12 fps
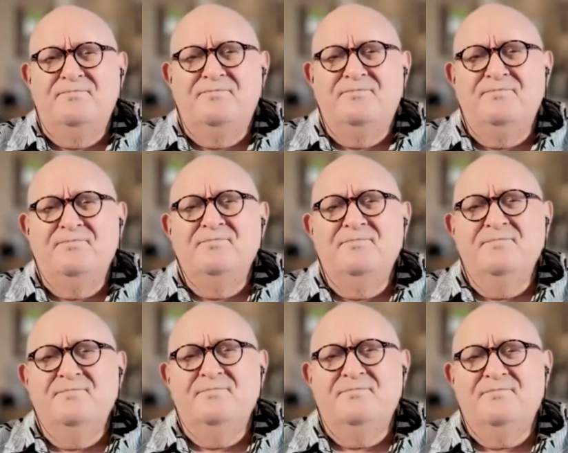
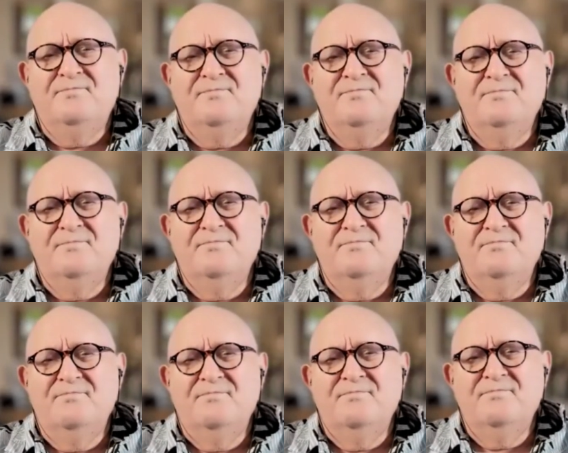
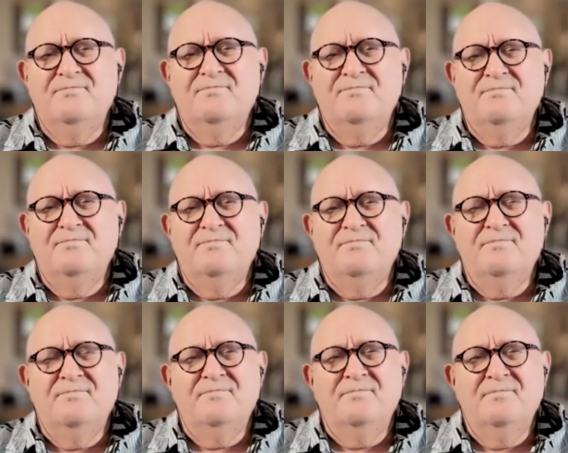
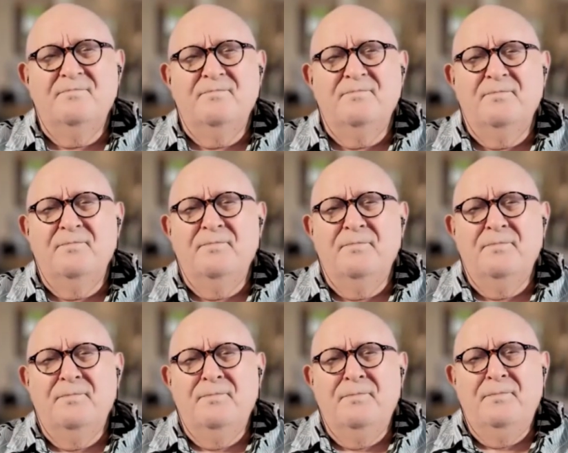
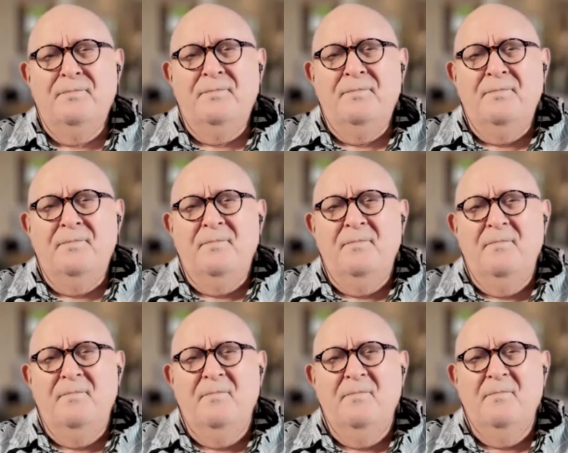
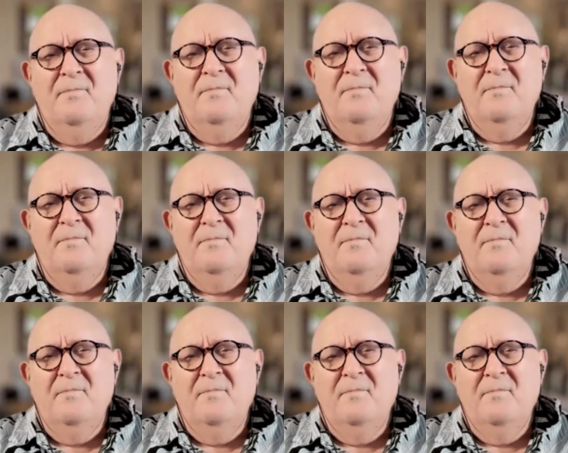This person isn't speaking.